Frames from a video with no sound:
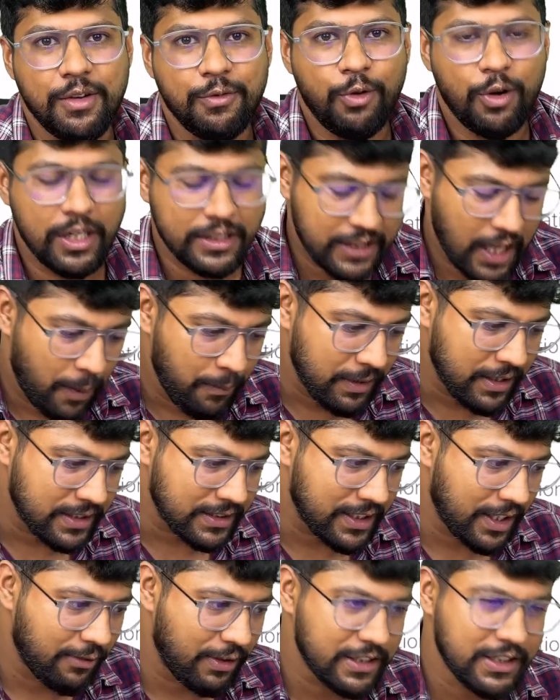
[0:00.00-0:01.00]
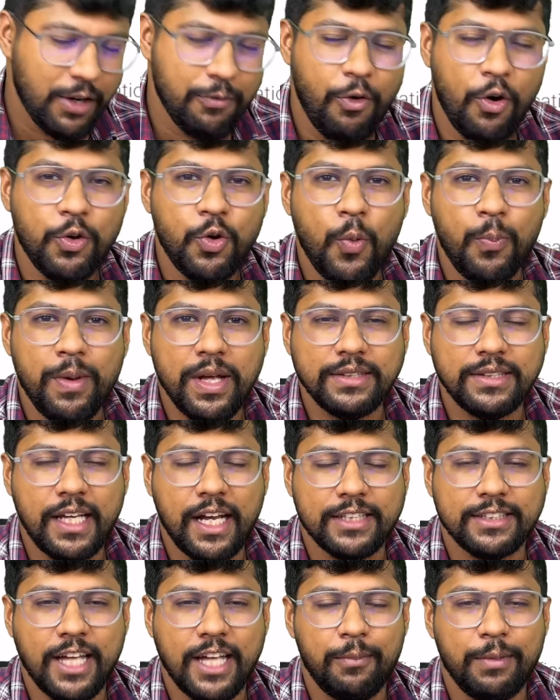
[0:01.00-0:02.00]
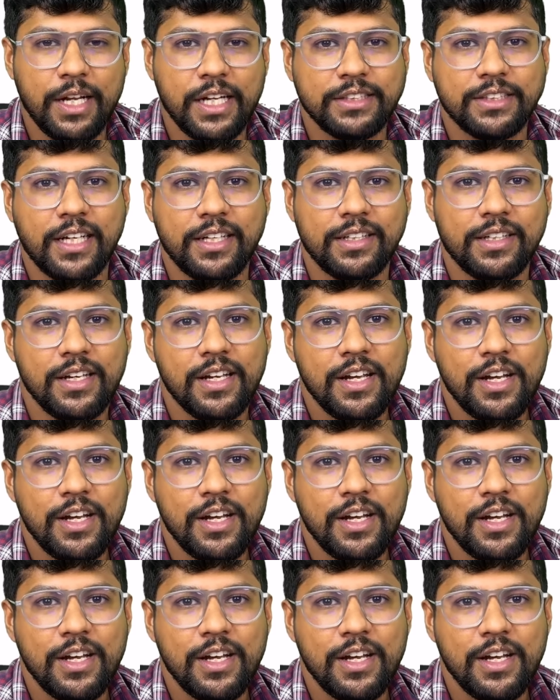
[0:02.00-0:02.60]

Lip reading: For example, reservation for UPSC examination.